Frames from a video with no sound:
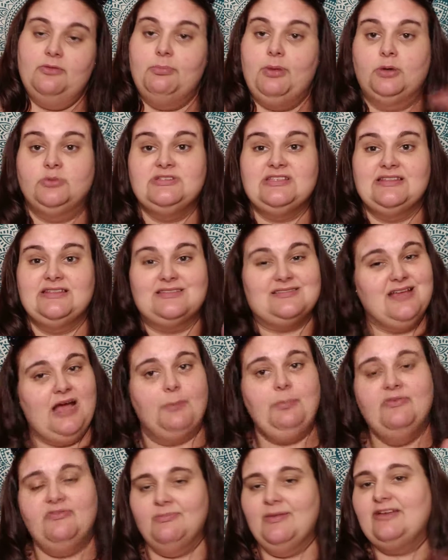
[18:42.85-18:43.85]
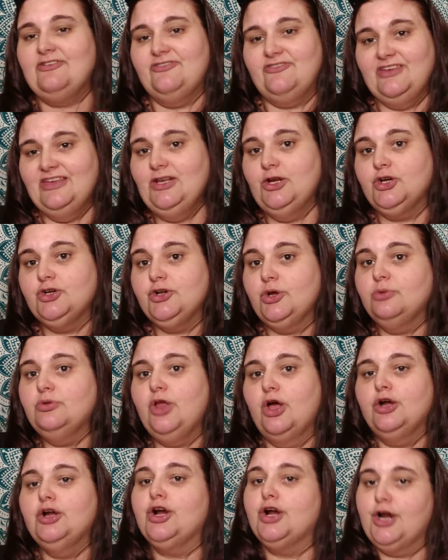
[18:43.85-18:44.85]
The bones on the top of my feet are no
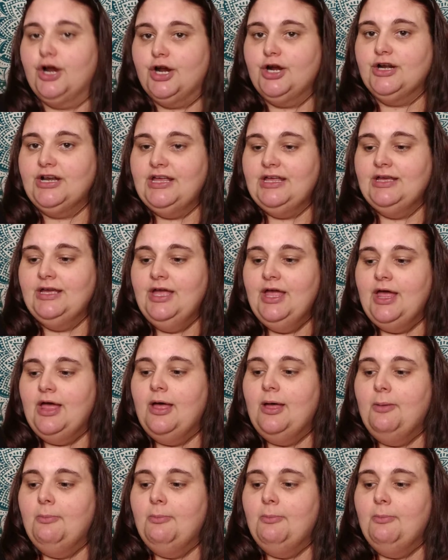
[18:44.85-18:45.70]
longer hurting,